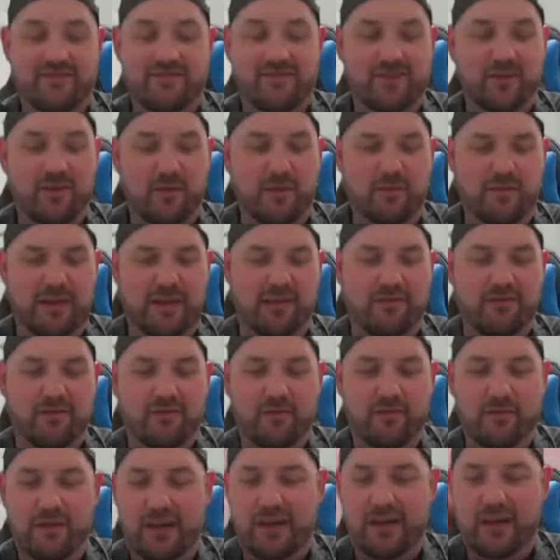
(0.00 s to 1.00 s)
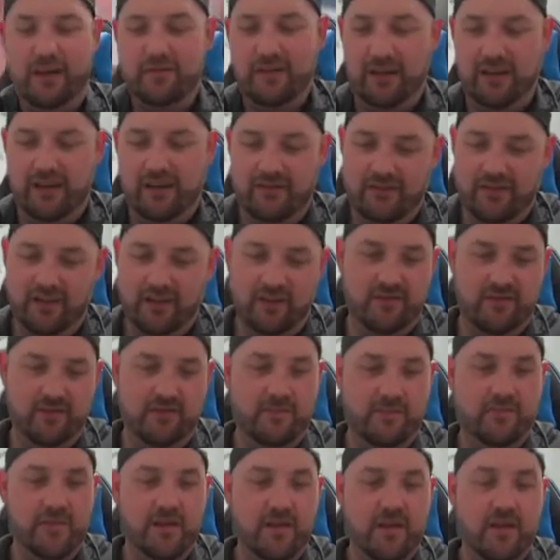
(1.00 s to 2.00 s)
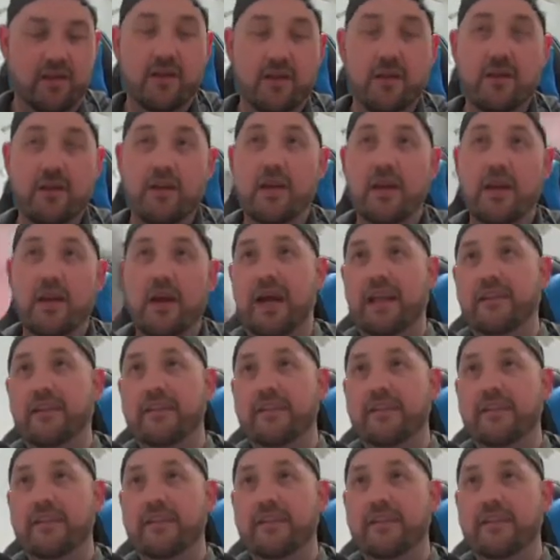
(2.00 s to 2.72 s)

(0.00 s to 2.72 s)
So I'm playing three M D F Cs. Uh,